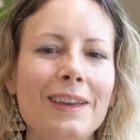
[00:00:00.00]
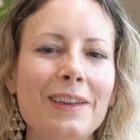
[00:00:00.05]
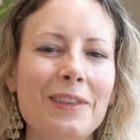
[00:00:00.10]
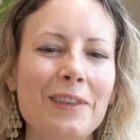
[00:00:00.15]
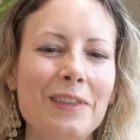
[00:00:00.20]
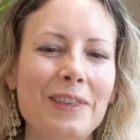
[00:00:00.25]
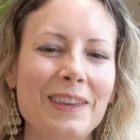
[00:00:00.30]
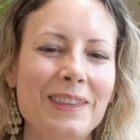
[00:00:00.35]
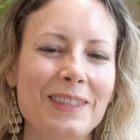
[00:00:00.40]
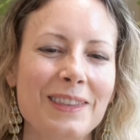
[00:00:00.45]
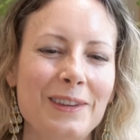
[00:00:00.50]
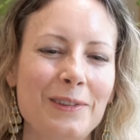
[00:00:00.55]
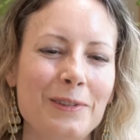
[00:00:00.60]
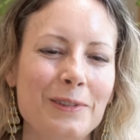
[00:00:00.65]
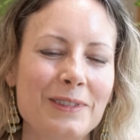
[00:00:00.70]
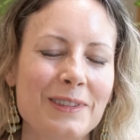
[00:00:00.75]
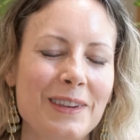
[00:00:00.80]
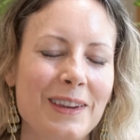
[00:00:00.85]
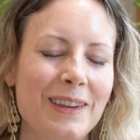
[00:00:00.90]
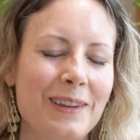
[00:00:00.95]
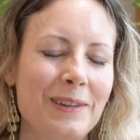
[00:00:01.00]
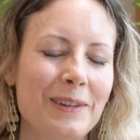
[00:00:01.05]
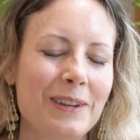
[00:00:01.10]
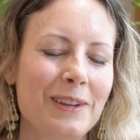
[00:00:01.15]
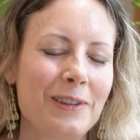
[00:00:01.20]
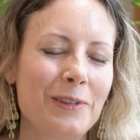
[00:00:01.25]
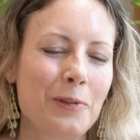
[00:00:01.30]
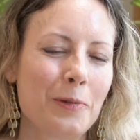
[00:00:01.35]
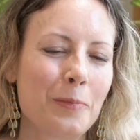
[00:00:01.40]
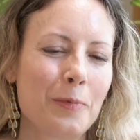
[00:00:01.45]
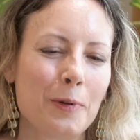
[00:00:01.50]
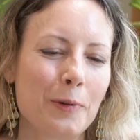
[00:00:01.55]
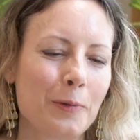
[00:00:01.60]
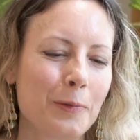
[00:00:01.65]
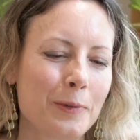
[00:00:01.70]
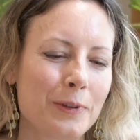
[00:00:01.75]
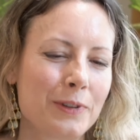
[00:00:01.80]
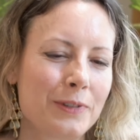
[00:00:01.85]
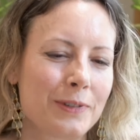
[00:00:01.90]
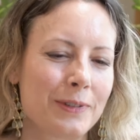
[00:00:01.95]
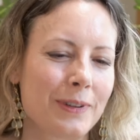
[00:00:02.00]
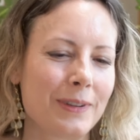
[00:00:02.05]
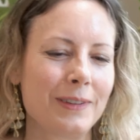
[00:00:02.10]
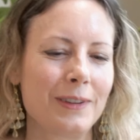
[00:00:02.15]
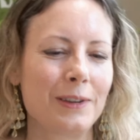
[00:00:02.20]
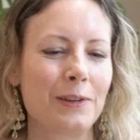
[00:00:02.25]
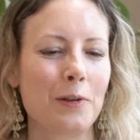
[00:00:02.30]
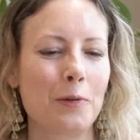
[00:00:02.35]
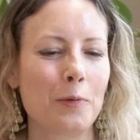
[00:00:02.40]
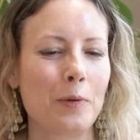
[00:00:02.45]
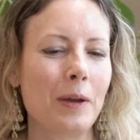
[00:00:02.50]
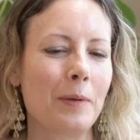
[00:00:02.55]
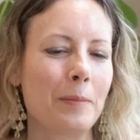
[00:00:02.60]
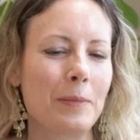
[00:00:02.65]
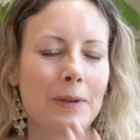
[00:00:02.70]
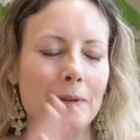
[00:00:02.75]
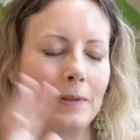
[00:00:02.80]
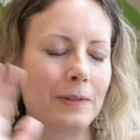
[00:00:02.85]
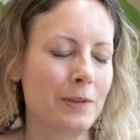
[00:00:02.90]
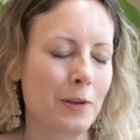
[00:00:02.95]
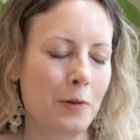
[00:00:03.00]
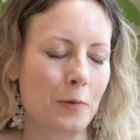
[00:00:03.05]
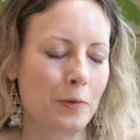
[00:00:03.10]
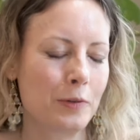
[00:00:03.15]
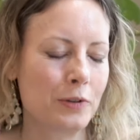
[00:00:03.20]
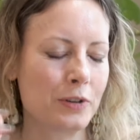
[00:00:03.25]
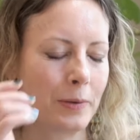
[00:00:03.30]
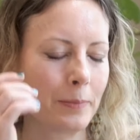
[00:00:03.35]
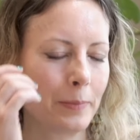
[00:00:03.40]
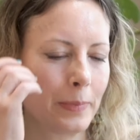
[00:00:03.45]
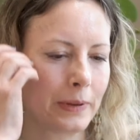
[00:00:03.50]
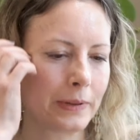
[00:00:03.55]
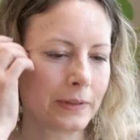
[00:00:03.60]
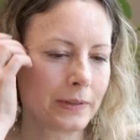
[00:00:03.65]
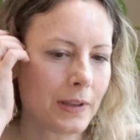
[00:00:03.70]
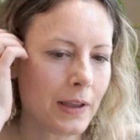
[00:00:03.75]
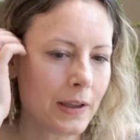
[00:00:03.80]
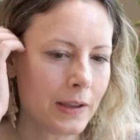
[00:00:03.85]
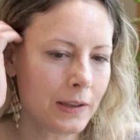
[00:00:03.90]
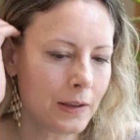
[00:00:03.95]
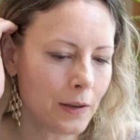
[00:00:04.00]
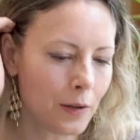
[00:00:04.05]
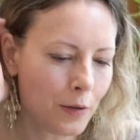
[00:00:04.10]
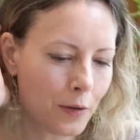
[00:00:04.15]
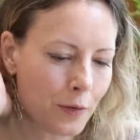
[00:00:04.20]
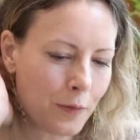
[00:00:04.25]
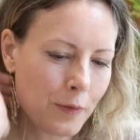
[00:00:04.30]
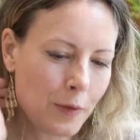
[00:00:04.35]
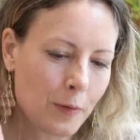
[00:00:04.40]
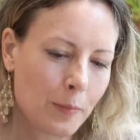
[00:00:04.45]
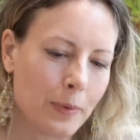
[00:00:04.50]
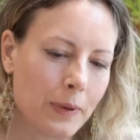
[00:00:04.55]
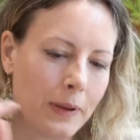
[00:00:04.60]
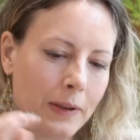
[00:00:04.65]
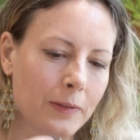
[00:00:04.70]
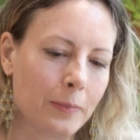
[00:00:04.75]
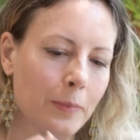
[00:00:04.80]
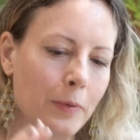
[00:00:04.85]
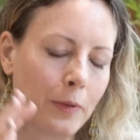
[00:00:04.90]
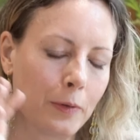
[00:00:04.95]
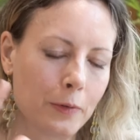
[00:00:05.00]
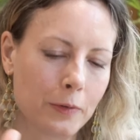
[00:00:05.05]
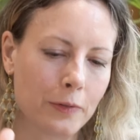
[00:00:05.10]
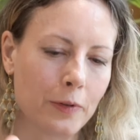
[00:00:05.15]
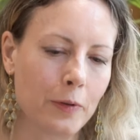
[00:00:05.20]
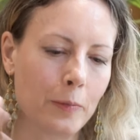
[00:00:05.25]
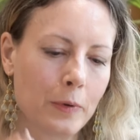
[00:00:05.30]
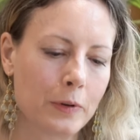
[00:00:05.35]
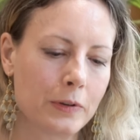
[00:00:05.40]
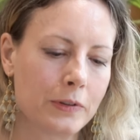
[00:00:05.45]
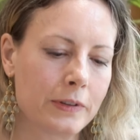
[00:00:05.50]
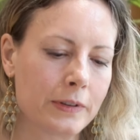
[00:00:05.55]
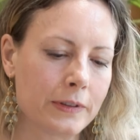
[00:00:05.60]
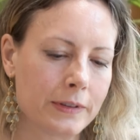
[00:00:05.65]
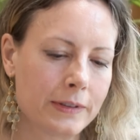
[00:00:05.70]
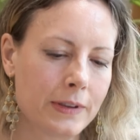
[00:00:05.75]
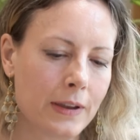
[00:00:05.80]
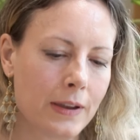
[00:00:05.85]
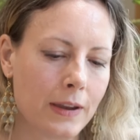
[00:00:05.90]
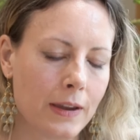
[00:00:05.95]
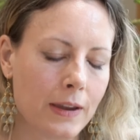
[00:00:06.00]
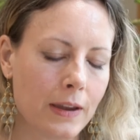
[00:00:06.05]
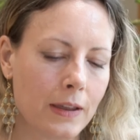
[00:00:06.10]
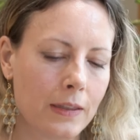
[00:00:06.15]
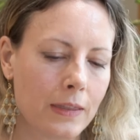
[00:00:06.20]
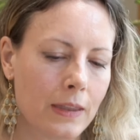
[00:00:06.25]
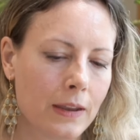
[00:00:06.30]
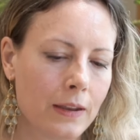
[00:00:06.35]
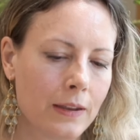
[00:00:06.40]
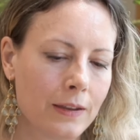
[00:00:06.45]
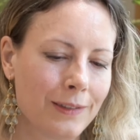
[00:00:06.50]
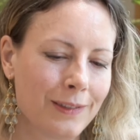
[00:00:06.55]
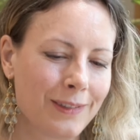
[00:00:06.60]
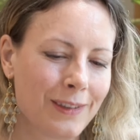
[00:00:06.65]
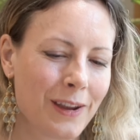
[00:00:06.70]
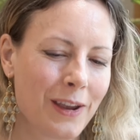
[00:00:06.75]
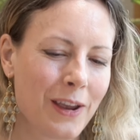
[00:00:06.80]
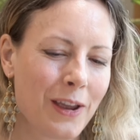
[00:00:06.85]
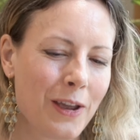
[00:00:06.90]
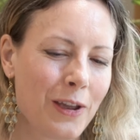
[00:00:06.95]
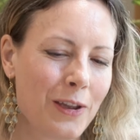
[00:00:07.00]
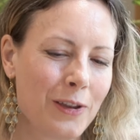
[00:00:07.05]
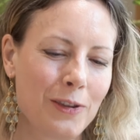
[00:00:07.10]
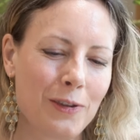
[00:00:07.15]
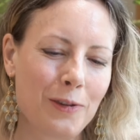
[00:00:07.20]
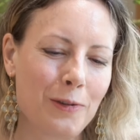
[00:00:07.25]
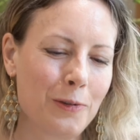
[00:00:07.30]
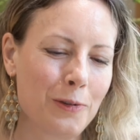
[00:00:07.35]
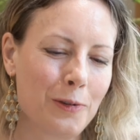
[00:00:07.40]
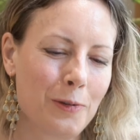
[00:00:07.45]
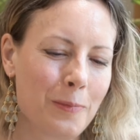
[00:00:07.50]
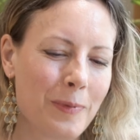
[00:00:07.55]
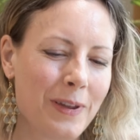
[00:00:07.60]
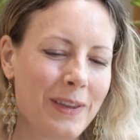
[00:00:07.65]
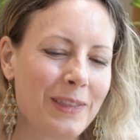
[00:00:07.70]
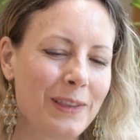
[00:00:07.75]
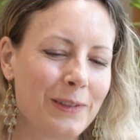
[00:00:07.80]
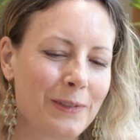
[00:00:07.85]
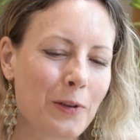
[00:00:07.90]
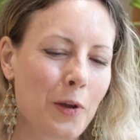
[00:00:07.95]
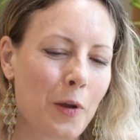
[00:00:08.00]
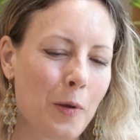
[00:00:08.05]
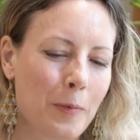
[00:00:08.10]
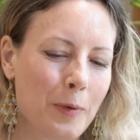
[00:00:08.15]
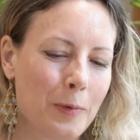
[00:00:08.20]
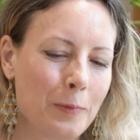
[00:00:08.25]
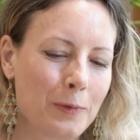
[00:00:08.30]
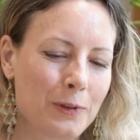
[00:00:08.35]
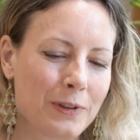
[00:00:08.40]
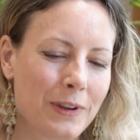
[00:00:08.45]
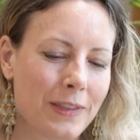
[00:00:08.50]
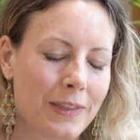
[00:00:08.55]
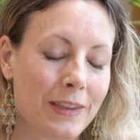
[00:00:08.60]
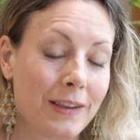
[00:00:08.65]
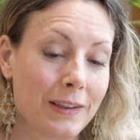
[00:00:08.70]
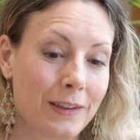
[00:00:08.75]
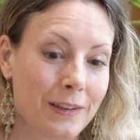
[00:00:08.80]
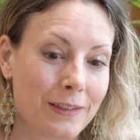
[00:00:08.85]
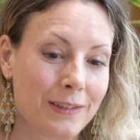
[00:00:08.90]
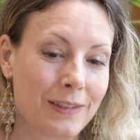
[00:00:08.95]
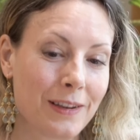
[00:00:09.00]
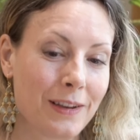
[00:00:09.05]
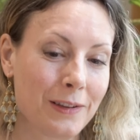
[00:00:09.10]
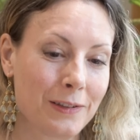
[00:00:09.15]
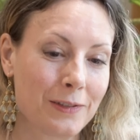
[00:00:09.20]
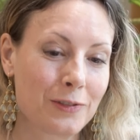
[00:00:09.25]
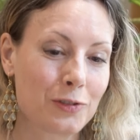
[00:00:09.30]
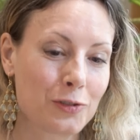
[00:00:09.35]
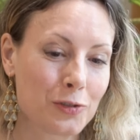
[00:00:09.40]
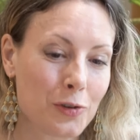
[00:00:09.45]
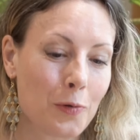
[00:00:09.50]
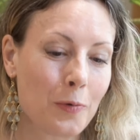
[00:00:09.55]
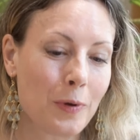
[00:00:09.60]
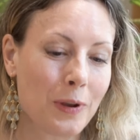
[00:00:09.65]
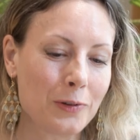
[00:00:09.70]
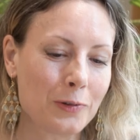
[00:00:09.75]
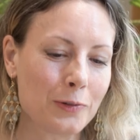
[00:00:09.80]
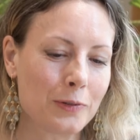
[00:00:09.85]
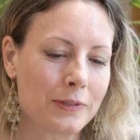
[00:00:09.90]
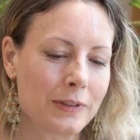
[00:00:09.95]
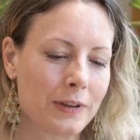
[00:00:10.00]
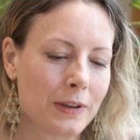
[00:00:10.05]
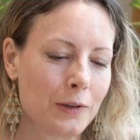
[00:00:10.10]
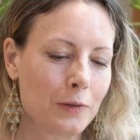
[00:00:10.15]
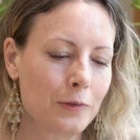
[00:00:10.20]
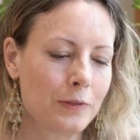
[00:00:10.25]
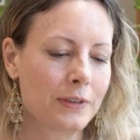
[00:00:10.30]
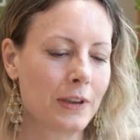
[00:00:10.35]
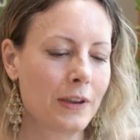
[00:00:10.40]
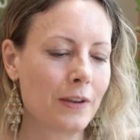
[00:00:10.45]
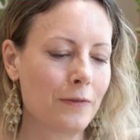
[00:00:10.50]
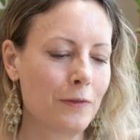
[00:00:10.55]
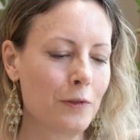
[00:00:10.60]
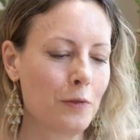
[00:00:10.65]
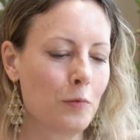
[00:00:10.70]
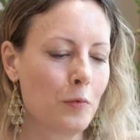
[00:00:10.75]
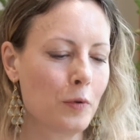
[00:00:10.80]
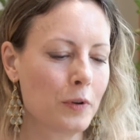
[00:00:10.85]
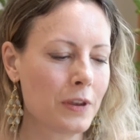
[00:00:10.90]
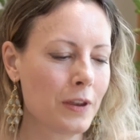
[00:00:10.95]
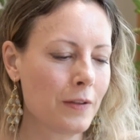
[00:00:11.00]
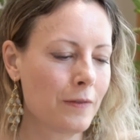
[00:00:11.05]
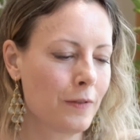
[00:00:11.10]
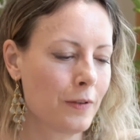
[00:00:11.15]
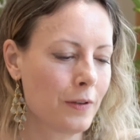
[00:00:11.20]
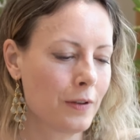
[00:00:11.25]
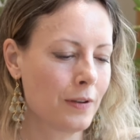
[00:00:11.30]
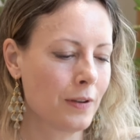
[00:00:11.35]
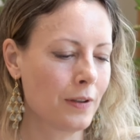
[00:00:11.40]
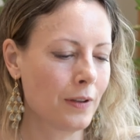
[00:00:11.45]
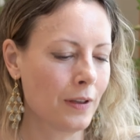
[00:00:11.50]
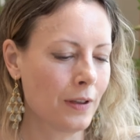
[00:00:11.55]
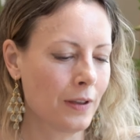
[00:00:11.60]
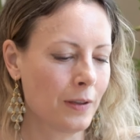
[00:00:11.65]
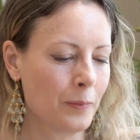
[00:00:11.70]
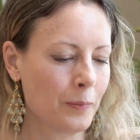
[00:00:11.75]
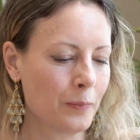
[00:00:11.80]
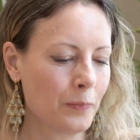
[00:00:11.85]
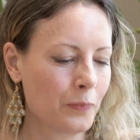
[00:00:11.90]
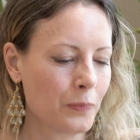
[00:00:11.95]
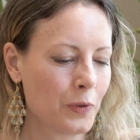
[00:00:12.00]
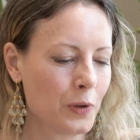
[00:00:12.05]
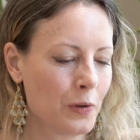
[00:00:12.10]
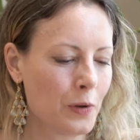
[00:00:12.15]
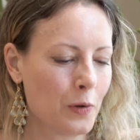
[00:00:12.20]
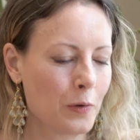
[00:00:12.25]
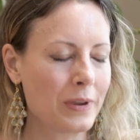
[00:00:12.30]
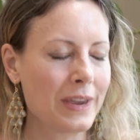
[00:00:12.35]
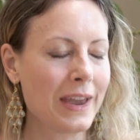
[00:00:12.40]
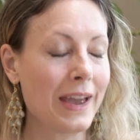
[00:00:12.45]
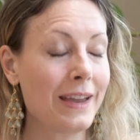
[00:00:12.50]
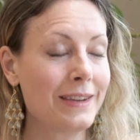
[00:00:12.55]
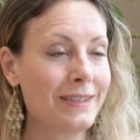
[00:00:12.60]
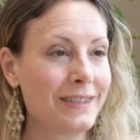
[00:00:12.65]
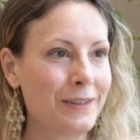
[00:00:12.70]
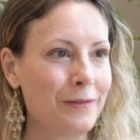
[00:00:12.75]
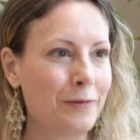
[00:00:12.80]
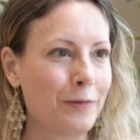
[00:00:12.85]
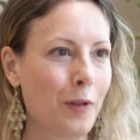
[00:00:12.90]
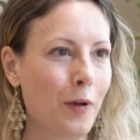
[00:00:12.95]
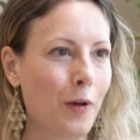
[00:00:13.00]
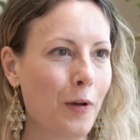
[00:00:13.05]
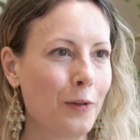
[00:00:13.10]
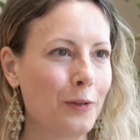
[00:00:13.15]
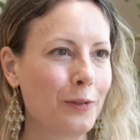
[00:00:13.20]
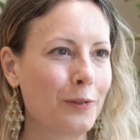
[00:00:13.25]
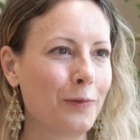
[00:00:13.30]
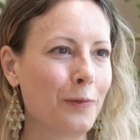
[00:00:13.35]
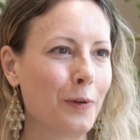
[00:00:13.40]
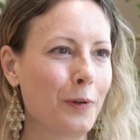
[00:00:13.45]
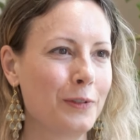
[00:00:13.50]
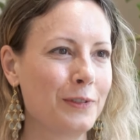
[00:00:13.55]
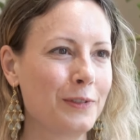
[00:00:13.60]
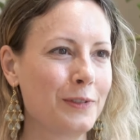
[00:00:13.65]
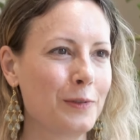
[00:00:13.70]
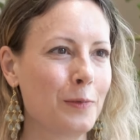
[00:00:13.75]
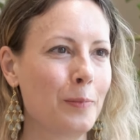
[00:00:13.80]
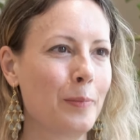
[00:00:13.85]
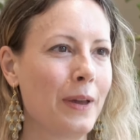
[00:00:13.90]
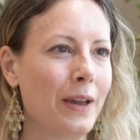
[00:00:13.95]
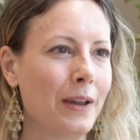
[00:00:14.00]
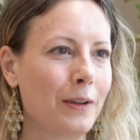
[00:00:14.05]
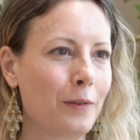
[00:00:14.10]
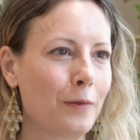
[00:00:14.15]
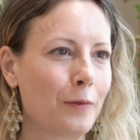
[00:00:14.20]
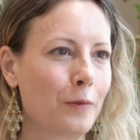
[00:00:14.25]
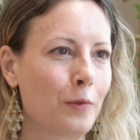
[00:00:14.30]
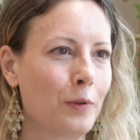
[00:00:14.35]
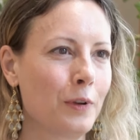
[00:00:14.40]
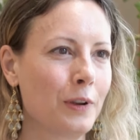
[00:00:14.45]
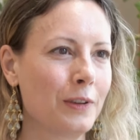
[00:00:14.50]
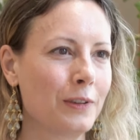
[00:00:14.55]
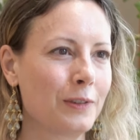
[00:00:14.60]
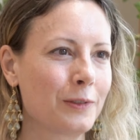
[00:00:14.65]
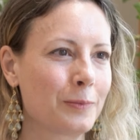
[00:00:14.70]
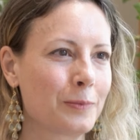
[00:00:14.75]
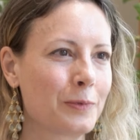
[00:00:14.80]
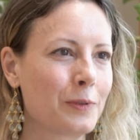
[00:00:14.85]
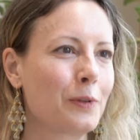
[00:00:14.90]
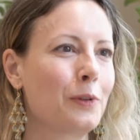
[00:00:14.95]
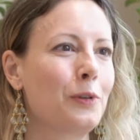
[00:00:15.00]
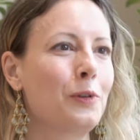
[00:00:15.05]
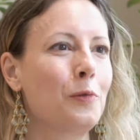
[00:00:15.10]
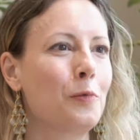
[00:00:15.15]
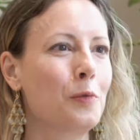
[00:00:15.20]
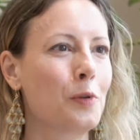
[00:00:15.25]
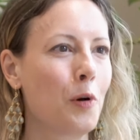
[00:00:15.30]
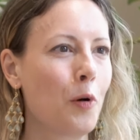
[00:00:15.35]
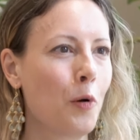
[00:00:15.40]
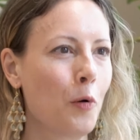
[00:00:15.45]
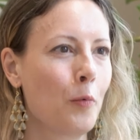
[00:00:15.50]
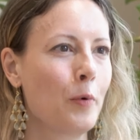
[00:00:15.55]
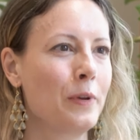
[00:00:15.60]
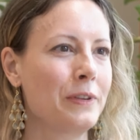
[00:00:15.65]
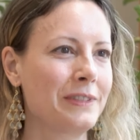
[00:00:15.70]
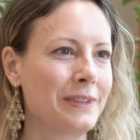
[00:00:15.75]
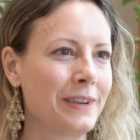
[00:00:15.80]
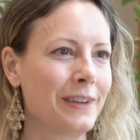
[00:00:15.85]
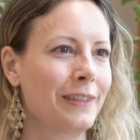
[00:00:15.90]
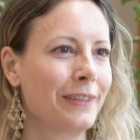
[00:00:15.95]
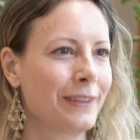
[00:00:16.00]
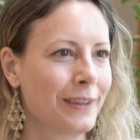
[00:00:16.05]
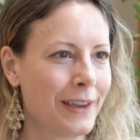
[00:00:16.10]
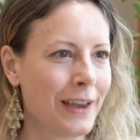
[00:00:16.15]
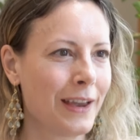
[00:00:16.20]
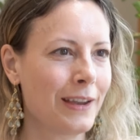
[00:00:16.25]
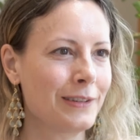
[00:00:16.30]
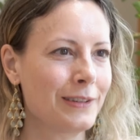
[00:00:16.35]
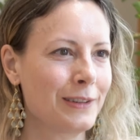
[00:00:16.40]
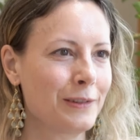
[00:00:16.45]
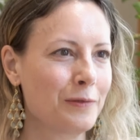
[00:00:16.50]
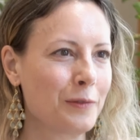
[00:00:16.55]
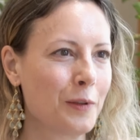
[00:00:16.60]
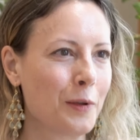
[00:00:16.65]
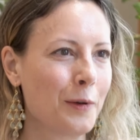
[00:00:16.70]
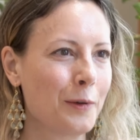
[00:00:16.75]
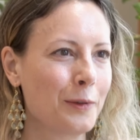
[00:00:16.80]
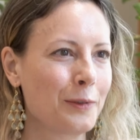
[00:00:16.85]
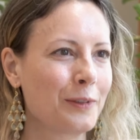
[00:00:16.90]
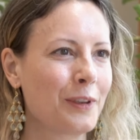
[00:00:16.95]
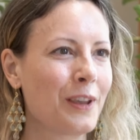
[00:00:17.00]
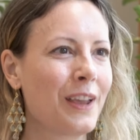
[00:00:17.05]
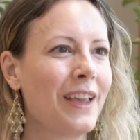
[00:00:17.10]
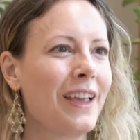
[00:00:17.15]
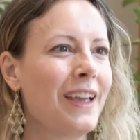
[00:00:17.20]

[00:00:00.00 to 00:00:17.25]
other thing that you say in your book, which you know I know we're jumping slightly all over the place, but there's so much to say, is you, you make this comment, which I think is, is so interesting. You say if you were given, um, you know, candy floss versus a bag of crisps, you would always take the candy floss.